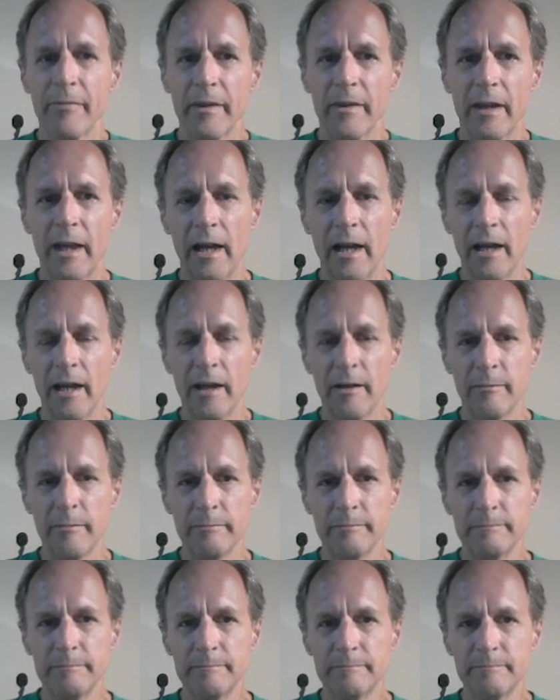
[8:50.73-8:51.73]

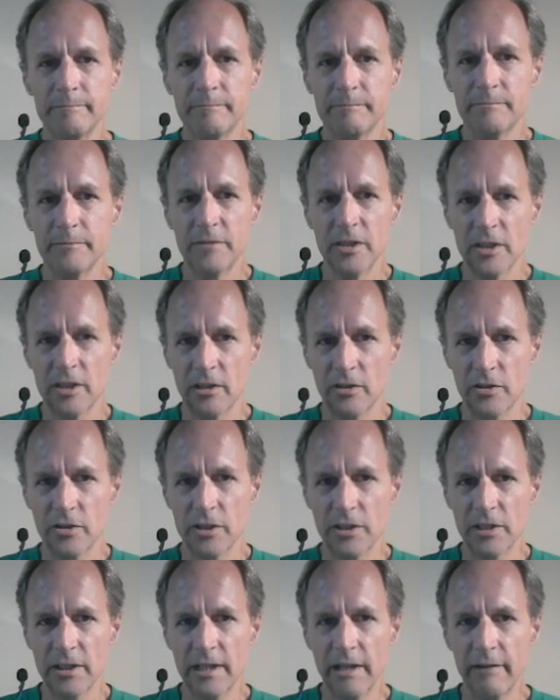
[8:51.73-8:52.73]
the
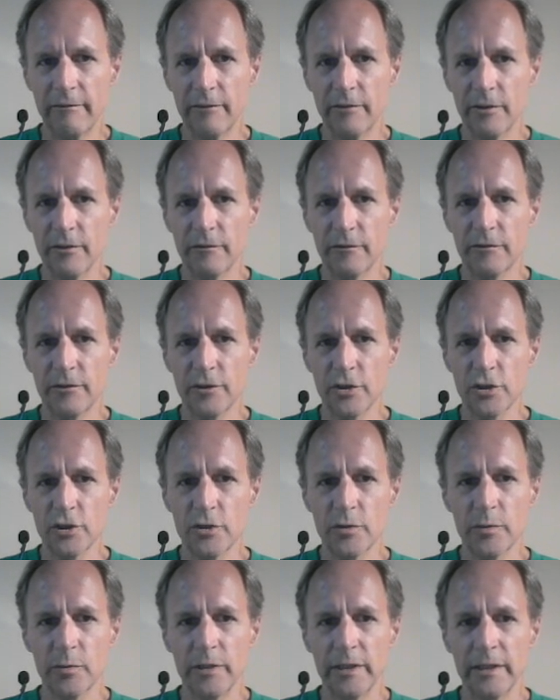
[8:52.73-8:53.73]
solution set for the
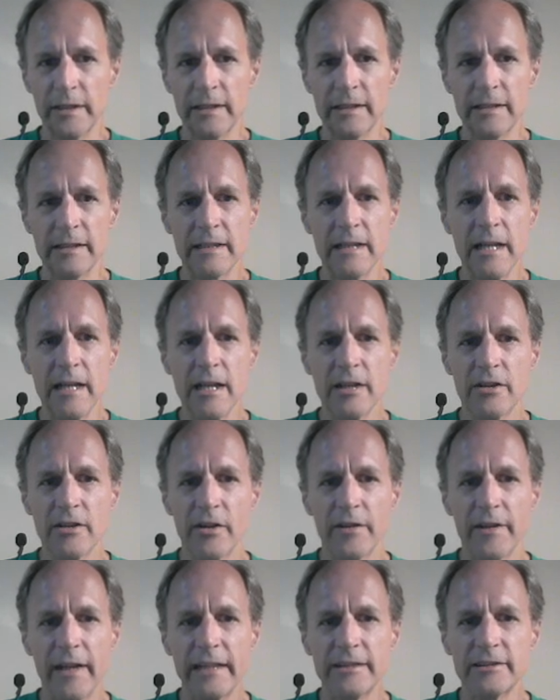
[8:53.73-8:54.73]
first one is.
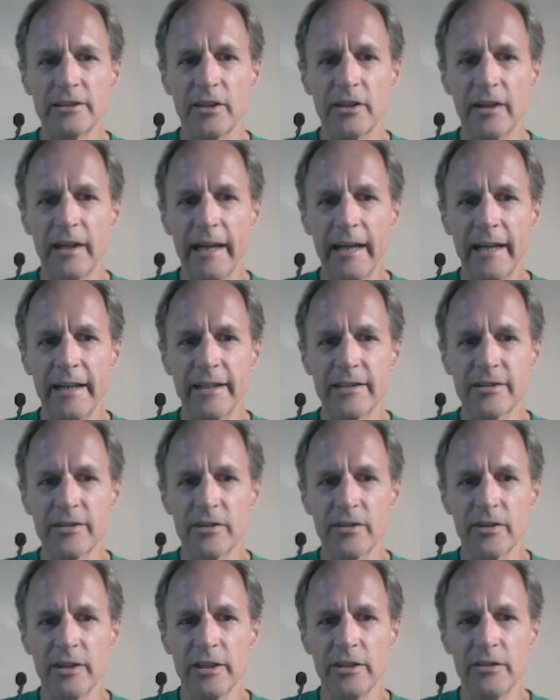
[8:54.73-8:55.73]
So that's our
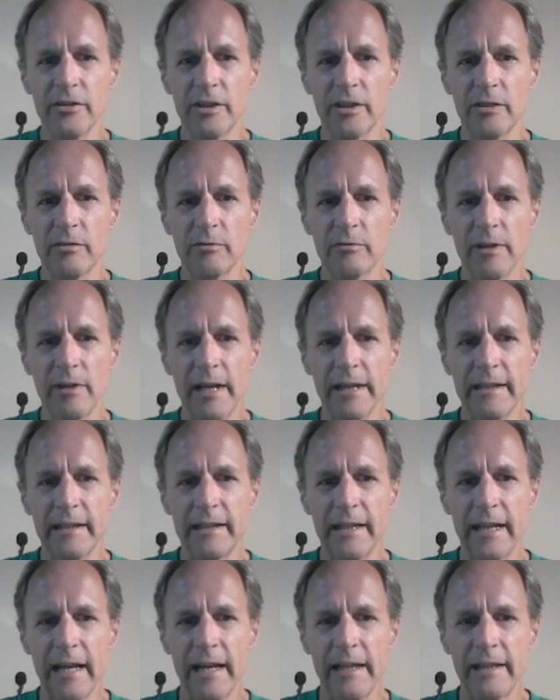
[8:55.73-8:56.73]
answer, and you can write
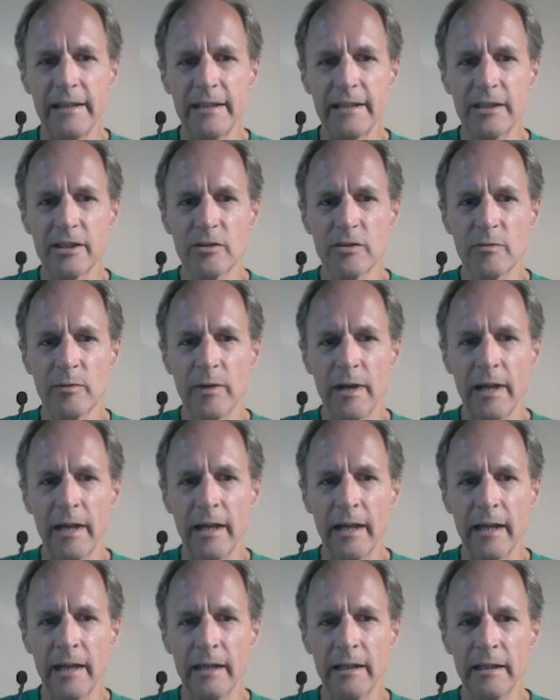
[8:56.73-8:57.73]
that this
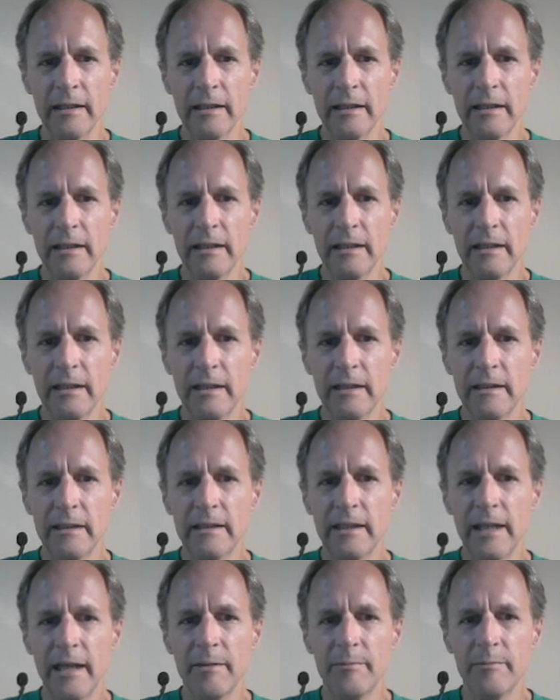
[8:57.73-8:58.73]
way.
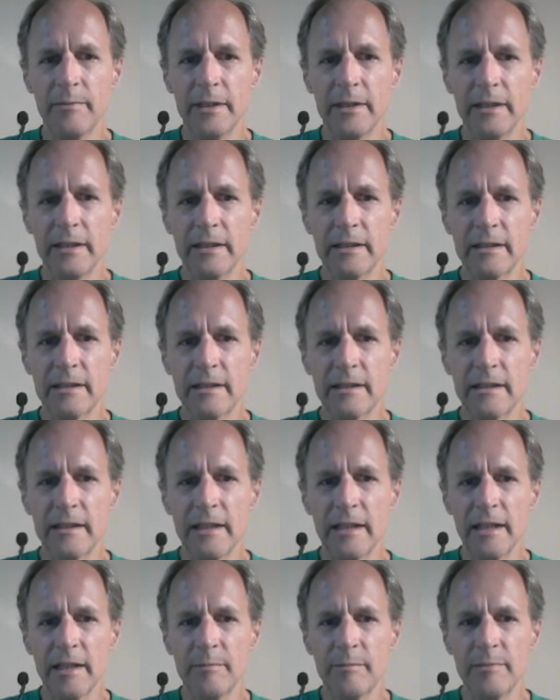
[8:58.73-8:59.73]
That means
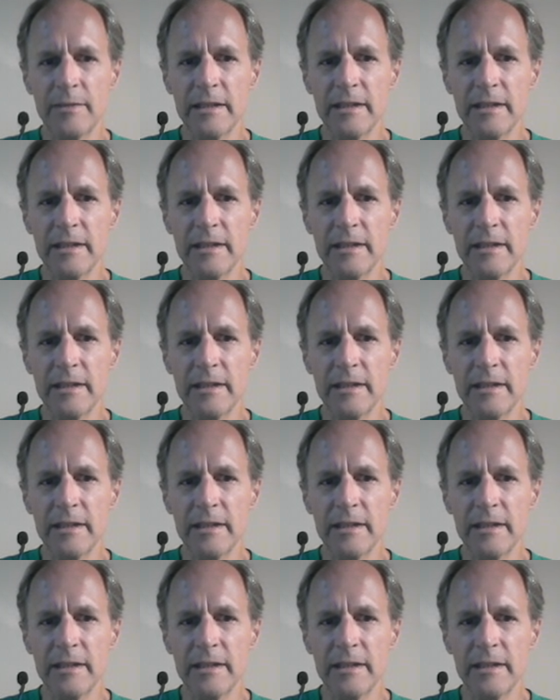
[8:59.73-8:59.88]
the empty